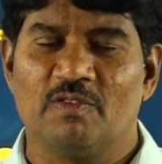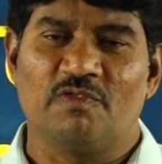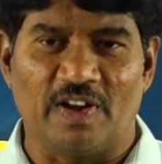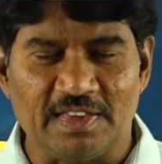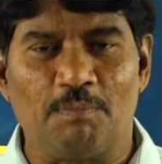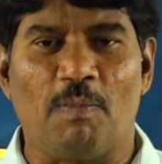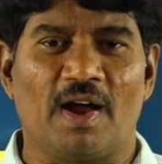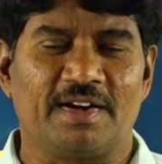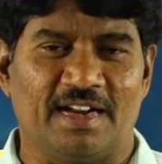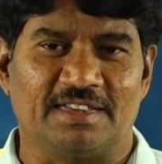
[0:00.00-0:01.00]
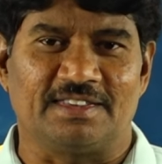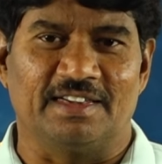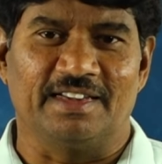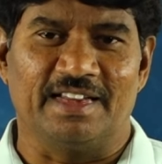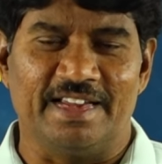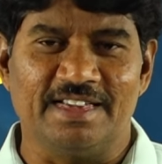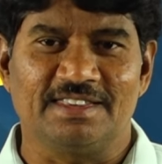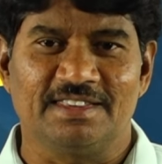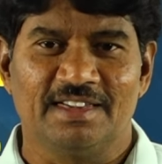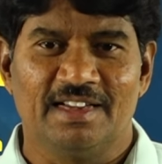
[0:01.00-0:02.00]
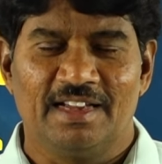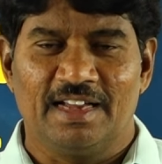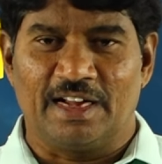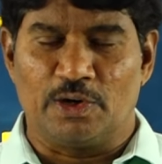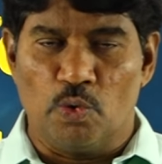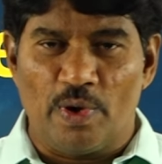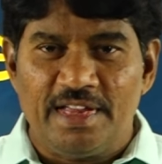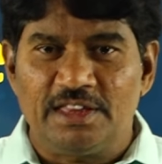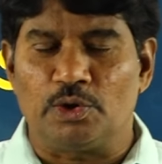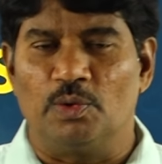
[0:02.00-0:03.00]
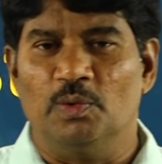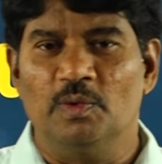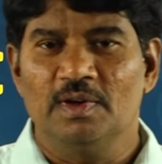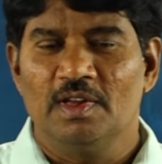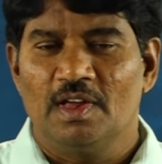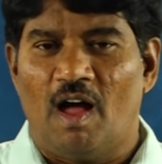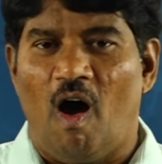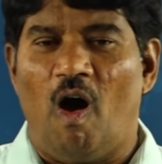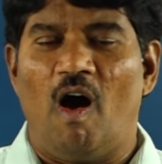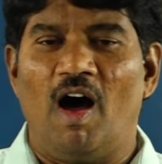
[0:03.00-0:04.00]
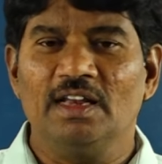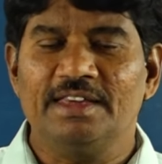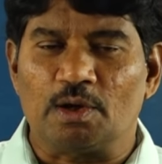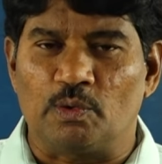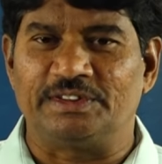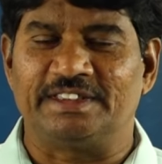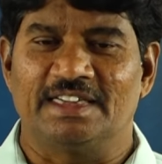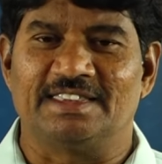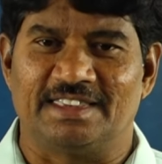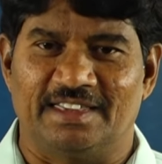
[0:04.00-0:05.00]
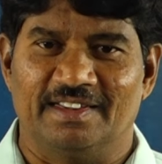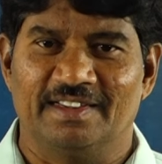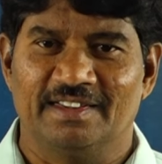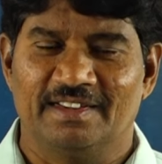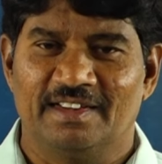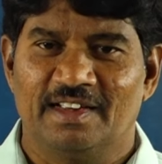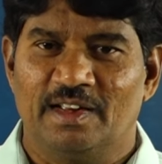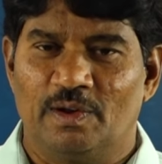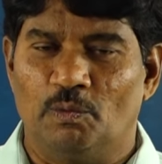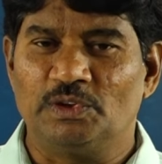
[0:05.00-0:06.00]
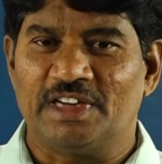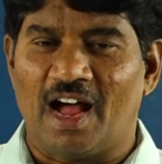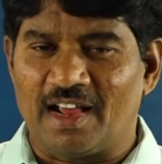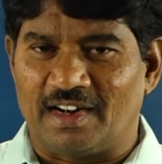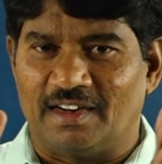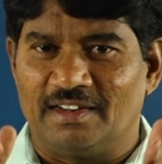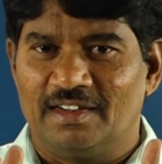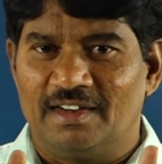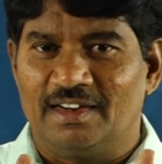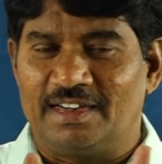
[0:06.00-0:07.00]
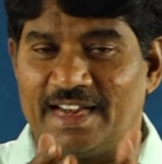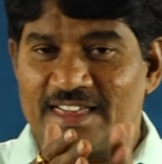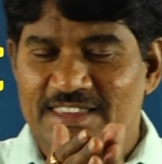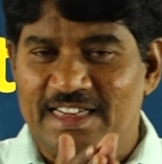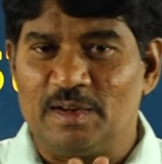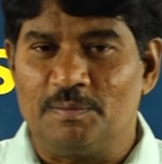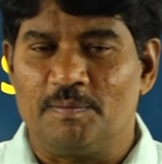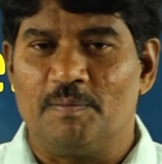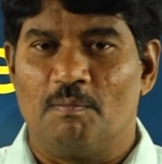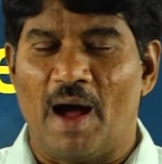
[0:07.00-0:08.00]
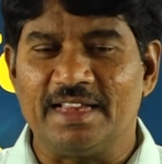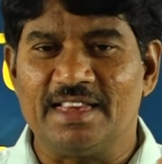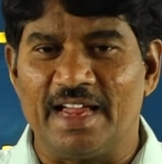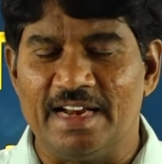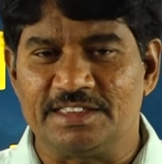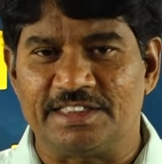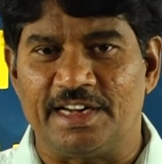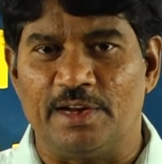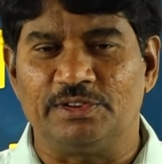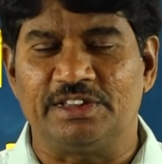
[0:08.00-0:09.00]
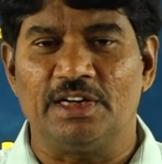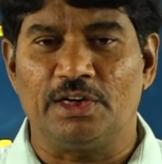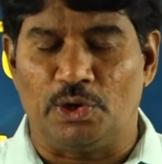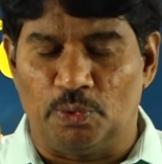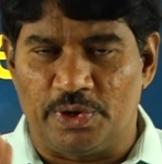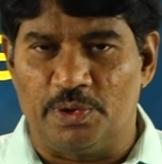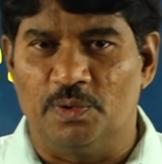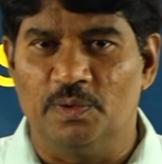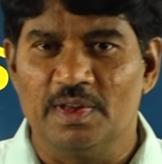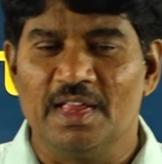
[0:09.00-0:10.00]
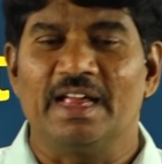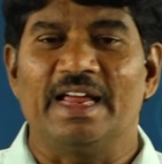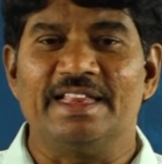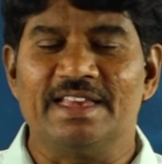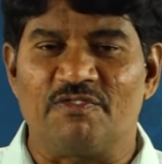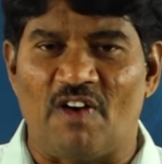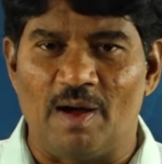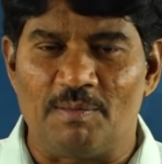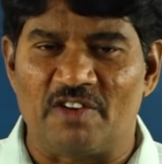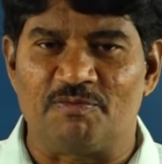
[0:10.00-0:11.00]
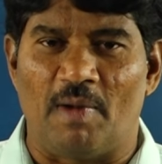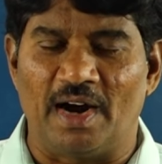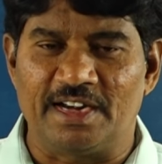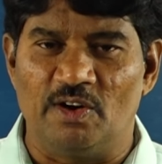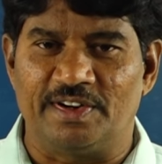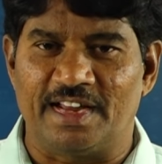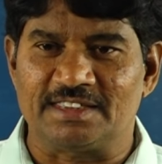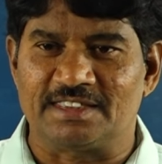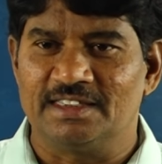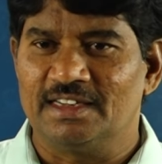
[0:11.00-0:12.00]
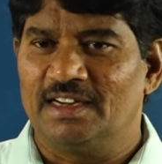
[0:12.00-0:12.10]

for the part test is going through all the questions which are tested by the institution to you in the form of module test